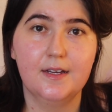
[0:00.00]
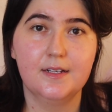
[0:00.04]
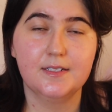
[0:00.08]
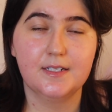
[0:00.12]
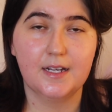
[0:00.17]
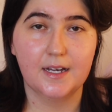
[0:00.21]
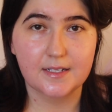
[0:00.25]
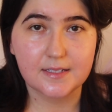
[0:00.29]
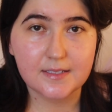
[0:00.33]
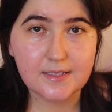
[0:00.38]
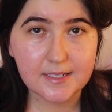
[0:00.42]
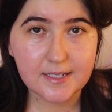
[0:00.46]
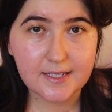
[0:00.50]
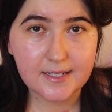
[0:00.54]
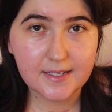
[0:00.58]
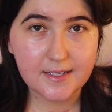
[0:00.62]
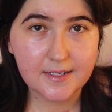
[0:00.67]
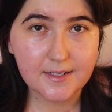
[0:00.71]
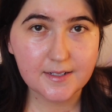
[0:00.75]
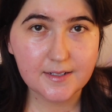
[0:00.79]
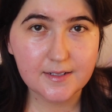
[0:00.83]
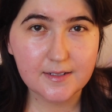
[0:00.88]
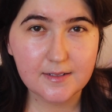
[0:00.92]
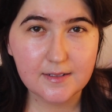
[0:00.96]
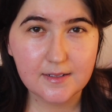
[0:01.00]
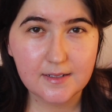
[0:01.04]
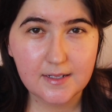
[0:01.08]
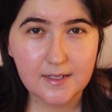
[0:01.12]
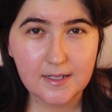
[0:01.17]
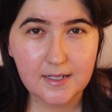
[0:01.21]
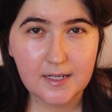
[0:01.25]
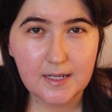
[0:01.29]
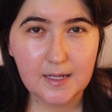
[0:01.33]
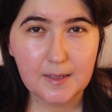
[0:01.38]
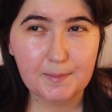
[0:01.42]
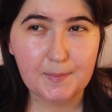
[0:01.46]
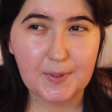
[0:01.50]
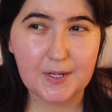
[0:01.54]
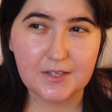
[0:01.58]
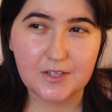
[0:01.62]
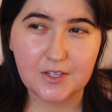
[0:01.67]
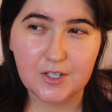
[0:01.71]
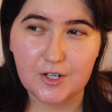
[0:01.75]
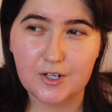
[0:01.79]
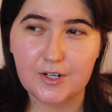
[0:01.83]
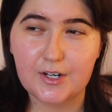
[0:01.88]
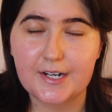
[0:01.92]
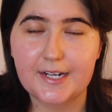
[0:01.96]
does heal, but
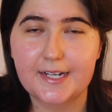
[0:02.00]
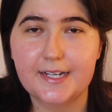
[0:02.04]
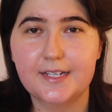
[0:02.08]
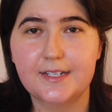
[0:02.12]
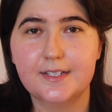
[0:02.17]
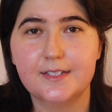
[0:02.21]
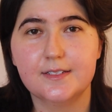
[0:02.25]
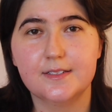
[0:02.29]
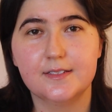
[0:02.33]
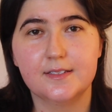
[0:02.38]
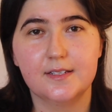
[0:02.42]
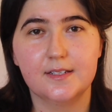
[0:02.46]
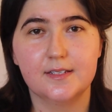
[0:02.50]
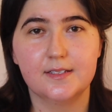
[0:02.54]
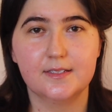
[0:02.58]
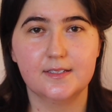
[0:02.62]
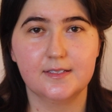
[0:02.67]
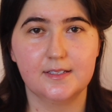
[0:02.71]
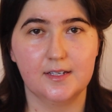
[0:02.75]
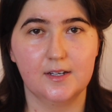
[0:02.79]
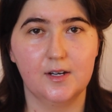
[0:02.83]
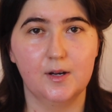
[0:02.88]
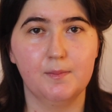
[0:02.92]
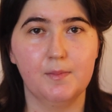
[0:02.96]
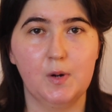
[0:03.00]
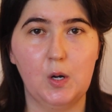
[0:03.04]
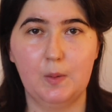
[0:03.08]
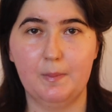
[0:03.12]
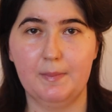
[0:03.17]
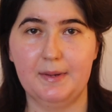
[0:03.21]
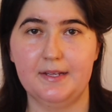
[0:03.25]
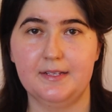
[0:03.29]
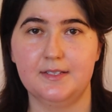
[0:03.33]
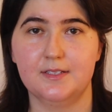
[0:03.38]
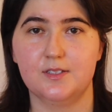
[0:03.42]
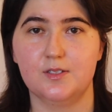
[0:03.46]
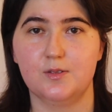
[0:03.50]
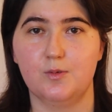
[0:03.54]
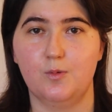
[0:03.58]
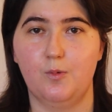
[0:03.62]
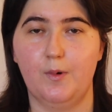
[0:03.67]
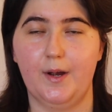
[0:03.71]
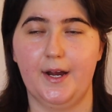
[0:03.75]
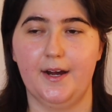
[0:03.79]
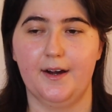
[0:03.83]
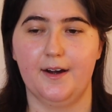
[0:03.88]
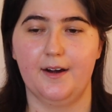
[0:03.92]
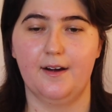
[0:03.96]
there is still moments
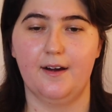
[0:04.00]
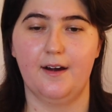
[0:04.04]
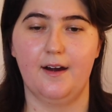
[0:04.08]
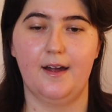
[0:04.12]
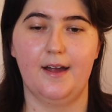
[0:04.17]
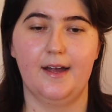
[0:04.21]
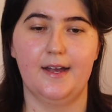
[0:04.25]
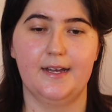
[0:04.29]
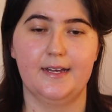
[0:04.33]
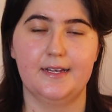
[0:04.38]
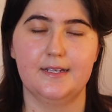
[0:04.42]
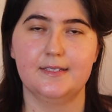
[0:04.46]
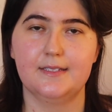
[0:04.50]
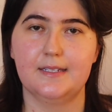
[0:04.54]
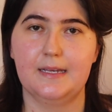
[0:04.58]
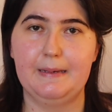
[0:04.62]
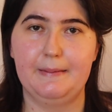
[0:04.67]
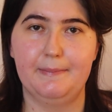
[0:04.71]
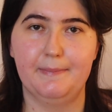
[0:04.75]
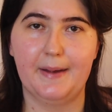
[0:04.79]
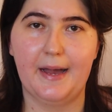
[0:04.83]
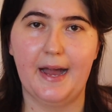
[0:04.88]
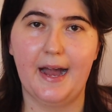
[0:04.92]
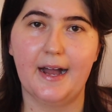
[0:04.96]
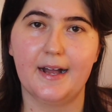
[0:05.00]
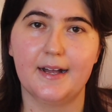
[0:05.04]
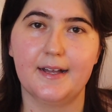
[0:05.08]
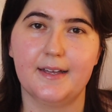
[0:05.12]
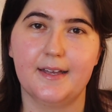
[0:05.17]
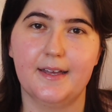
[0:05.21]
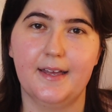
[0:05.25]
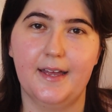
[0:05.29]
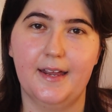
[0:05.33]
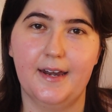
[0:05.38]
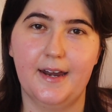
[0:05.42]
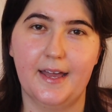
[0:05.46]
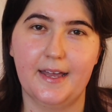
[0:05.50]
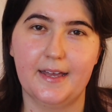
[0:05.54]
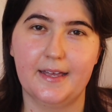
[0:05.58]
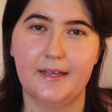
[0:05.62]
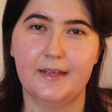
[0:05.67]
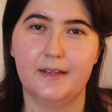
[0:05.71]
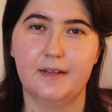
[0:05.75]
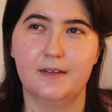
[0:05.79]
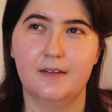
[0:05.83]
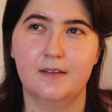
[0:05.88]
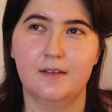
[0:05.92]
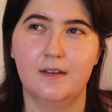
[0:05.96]
where I sit back and I
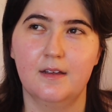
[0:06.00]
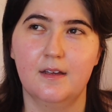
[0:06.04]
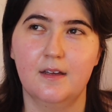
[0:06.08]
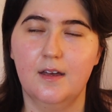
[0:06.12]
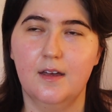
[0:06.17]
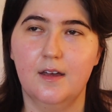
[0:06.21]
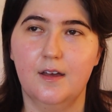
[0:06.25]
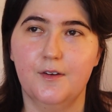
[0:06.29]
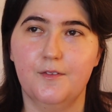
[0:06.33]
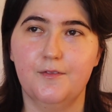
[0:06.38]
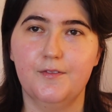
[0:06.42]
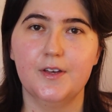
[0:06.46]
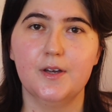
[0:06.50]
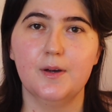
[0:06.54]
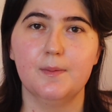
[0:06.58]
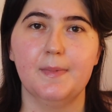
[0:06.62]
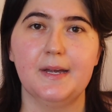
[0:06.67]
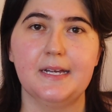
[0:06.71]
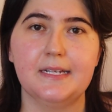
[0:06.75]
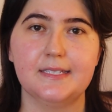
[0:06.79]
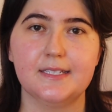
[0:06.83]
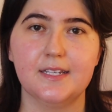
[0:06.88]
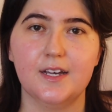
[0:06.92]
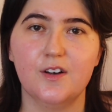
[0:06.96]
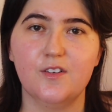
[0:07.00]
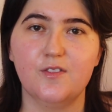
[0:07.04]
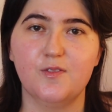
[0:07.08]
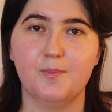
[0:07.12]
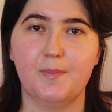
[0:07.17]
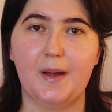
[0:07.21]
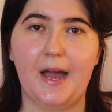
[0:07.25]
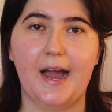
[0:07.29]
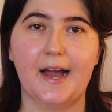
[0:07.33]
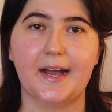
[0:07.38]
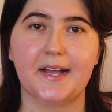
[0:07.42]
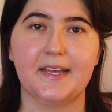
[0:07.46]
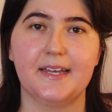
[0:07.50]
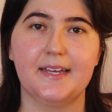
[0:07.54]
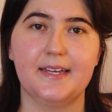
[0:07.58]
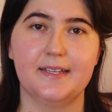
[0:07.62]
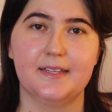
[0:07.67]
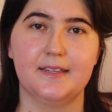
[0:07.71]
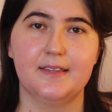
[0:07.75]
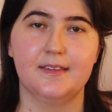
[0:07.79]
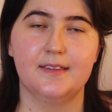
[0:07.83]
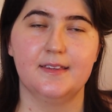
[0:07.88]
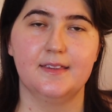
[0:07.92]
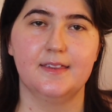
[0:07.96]
can feel myself back
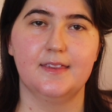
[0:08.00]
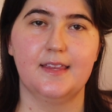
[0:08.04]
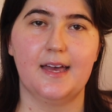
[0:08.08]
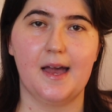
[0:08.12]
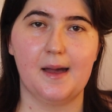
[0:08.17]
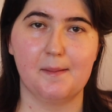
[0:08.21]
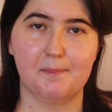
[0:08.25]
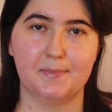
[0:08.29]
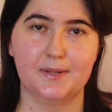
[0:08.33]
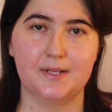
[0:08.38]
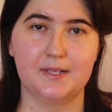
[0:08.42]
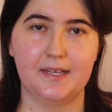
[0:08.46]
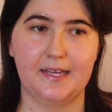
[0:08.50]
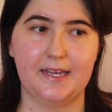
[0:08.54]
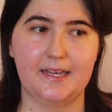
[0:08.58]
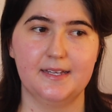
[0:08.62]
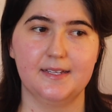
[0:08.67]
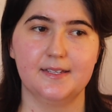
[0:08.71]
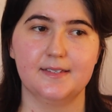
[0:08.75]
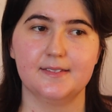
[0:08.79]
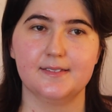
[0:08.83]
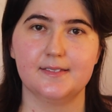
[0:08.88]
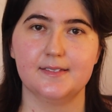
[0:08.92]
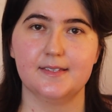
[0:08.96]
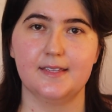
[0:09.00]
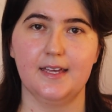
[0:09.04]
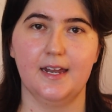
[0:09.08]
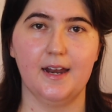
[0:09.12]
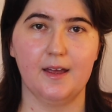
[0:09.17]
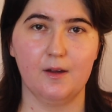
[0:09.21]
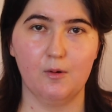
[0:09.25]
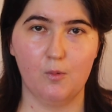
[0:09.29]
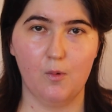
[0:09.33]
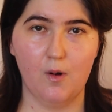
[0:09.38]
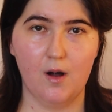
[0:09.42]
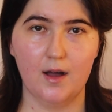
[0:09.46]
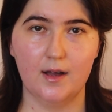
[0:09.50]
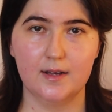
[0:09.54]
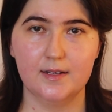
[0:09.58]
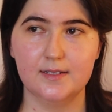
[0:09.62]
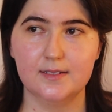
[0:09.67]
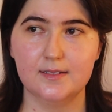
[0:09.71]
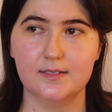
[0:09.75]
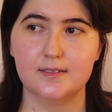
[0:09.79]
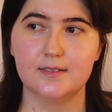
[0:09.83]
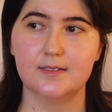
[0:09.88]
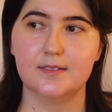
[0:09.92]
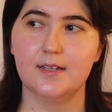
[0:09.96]
in that place that I
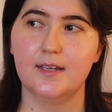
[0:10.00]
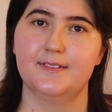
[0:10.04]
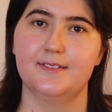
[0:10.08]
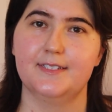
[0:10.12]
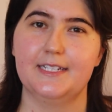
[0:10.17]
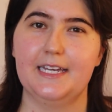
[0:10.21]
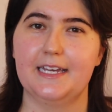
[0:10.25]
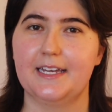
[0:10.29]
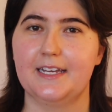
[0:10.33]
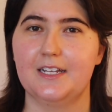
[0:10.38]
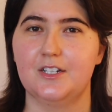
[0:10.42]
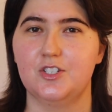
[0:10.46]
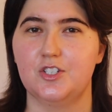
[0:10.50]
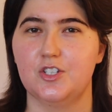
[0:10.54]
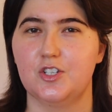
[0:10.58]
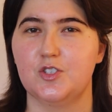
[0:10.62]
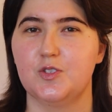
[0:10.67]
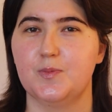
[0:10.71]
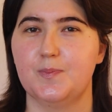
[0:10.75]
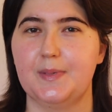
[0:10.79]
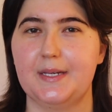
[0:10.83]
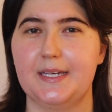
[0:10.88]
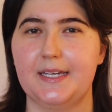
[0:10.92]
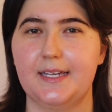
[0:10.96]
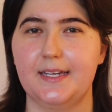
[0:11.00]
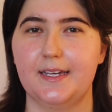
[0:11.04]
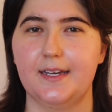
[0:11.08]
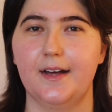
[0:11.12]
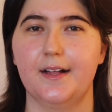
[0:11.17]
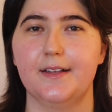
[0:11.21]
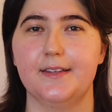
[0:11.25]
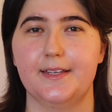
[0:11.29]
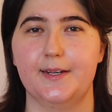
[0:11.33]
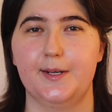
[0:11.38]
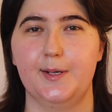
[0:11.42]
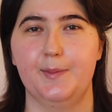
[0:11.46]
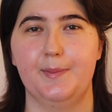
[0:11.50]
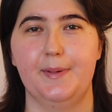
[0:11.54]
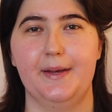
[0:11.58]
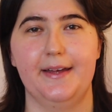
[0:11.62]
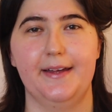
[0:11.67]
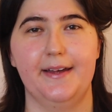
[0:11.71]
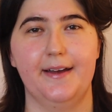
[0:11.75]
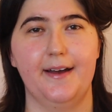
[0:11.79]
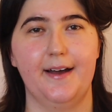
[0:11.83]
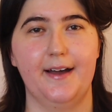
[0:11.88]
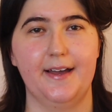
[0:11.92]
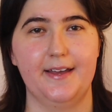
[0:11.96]
was. It can just be a little
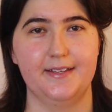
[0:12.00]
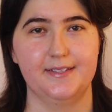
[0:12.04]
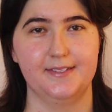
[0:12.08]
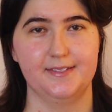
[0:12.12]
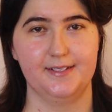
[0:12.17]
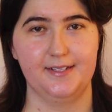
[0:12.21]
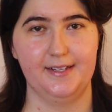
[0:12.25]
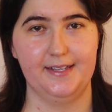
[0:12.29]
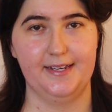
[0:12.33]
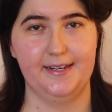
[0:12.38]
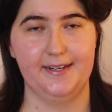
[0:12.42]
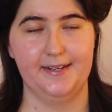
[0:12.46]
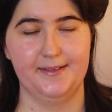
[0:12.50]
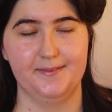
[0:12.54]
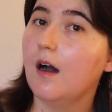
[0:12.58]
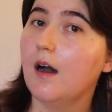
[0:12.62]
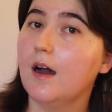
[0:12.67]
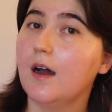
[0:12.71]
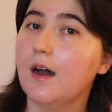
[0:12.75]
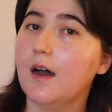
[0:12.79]
bit isolating.